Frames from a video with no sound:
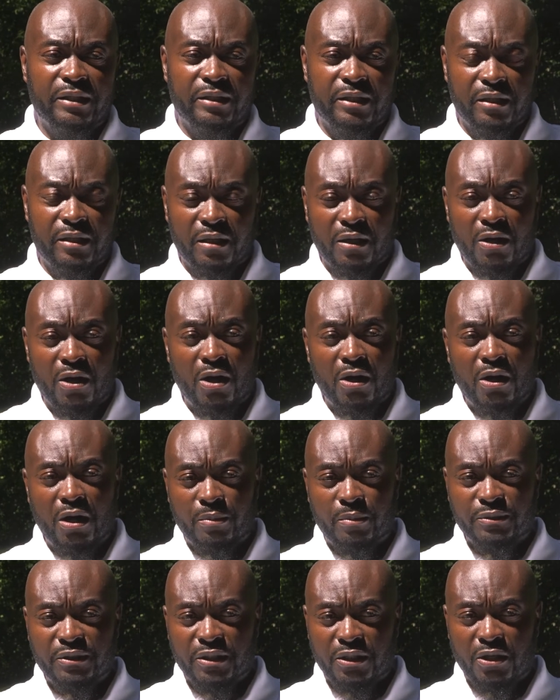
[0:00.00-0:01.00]
that along
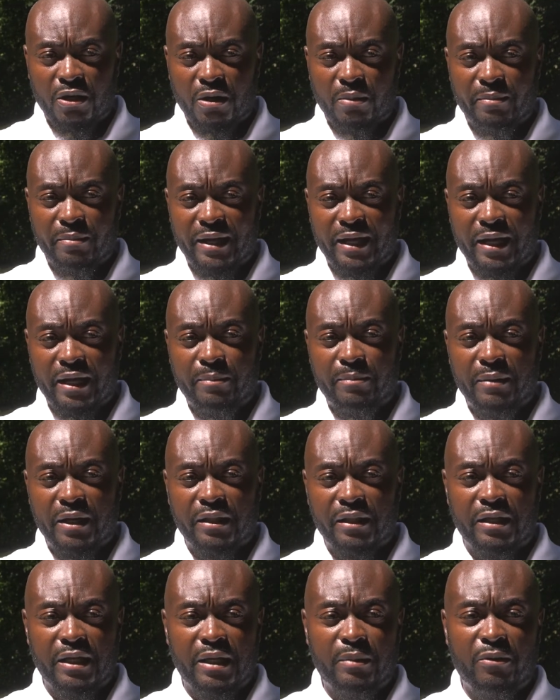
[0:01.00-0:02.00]
comes a young man by
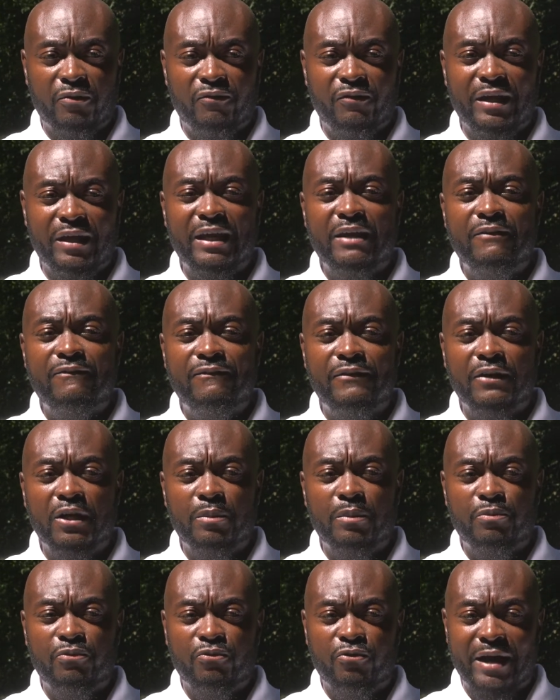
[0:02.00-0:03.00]
the name of A.
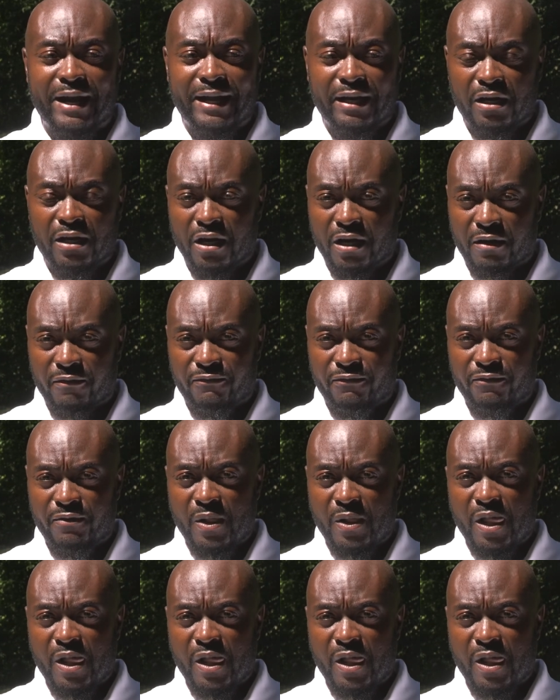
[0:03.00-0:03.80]
Philip Randolph.